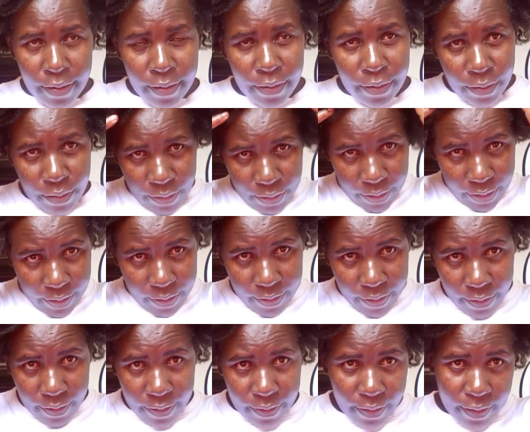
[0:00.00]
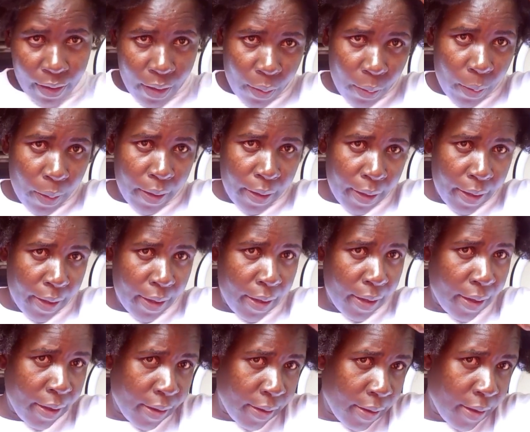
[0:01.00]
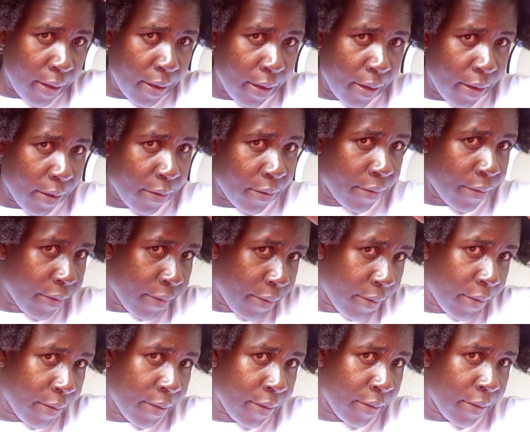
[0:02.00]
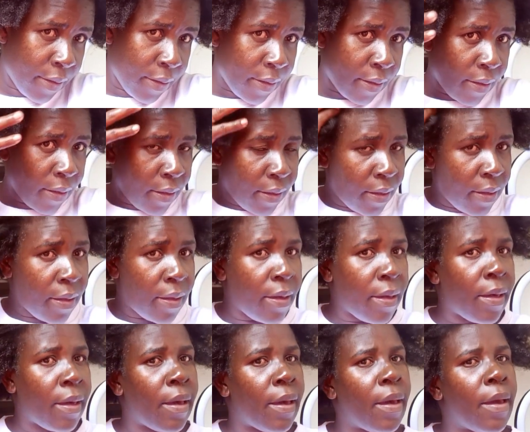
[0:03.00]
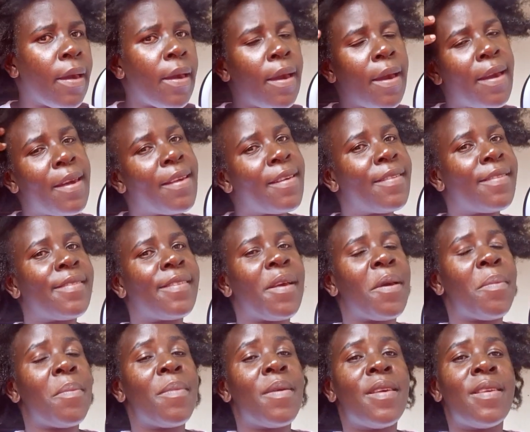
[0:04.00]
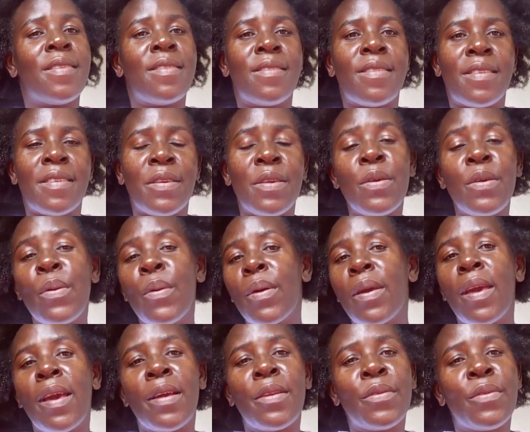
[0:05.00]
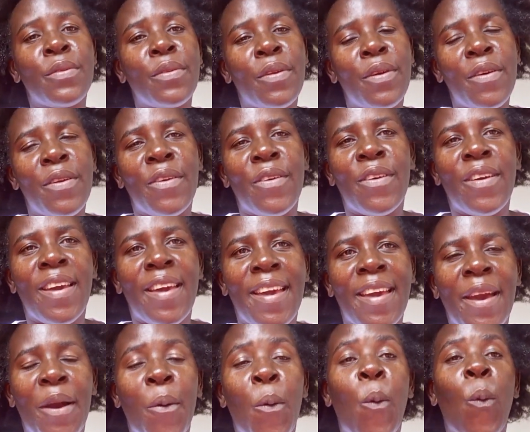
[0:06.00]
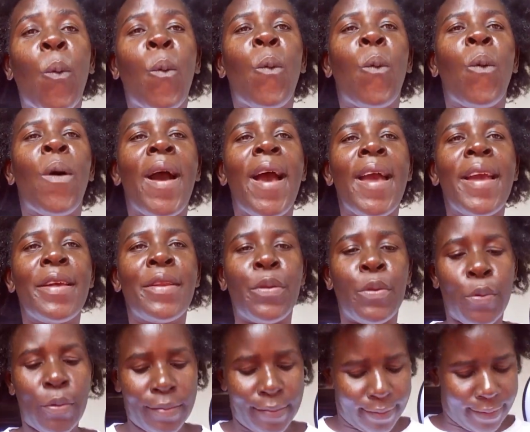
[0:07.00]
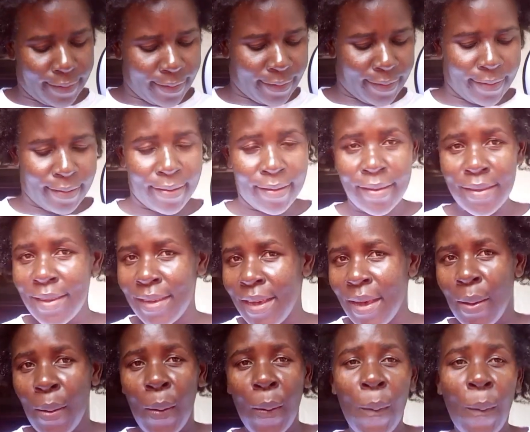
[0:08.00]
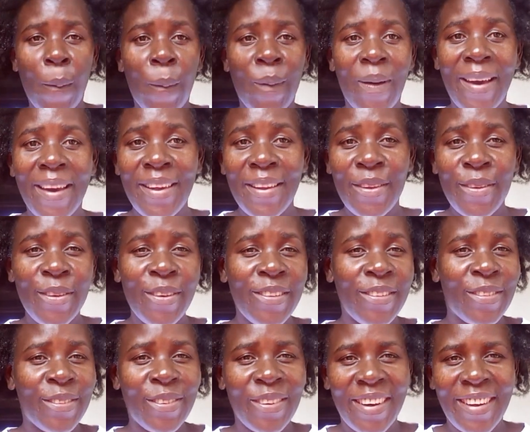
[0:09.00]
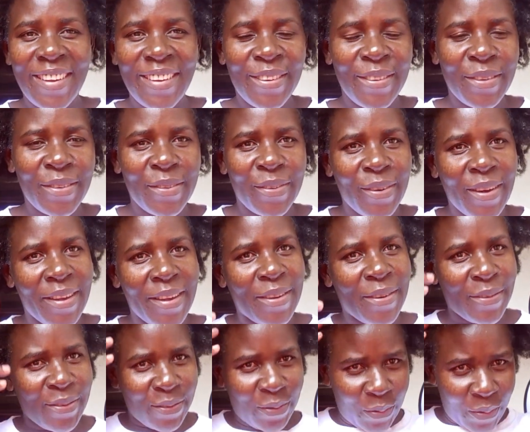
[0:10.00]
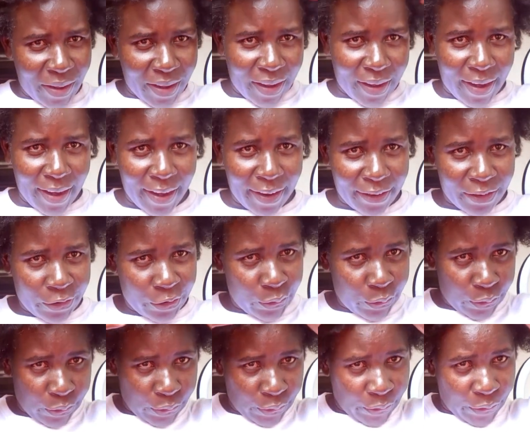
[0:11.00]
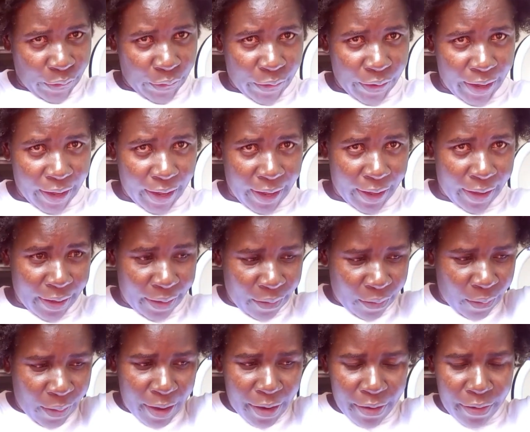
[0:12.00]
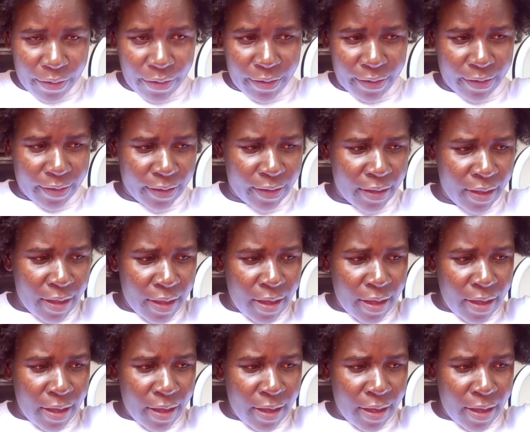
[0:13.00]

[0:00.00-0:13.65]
So this is our hair now. Hair is amazing. You can grow your hair. Why not? Why not? Why not? Why not? Why can't you grow your hair? Why not?